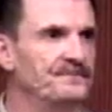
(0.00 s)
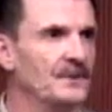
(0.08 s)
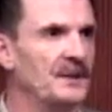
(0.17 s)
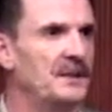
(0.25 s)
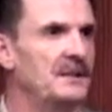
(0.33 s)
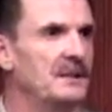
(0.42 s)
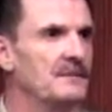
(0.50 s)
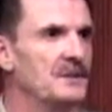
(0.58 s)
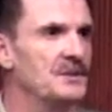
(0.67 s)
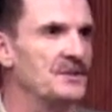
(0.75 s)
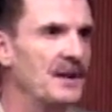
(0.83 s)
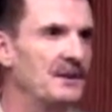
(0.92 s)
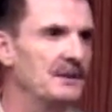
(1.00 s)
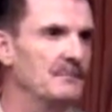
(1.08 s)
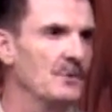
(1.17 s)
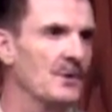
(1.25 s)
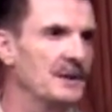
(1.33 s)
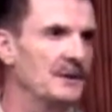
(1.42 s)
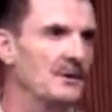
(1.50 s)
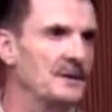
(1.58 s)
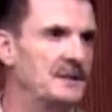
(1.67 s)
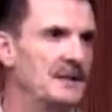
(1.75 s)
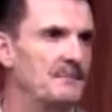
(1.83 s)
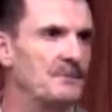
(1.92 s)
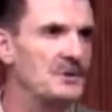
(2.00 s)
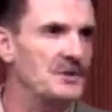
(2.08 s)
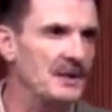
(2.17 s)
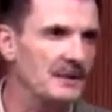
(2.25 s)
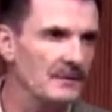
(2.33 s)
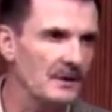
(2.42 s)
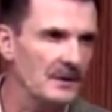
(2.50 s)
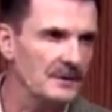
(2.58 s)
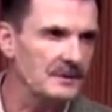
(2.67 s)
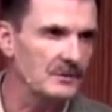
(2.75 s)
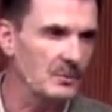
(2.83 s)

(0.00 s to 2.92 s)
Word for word: On any given Sunday morning, only ten percent of all,